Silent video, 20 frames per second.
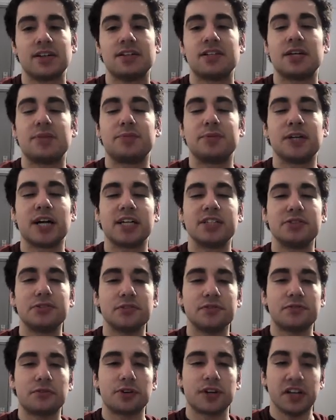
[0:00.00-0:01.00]
Number
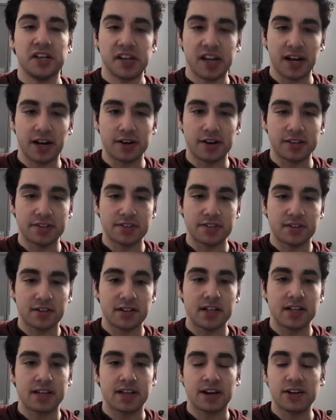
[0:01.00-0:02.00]
940, carrots.
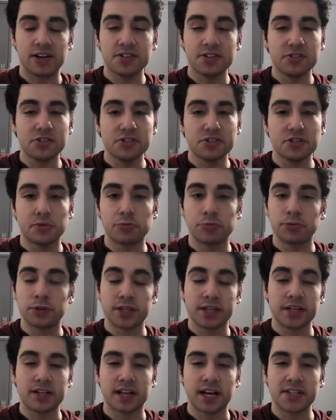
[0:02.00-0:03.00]
Carrots are just a
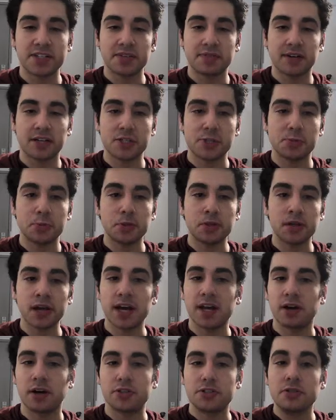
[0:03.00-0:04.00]
really classic vegetable
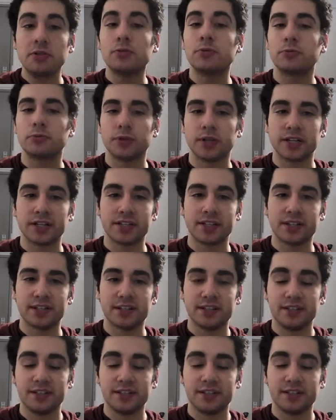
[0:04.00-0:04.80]
and also really good.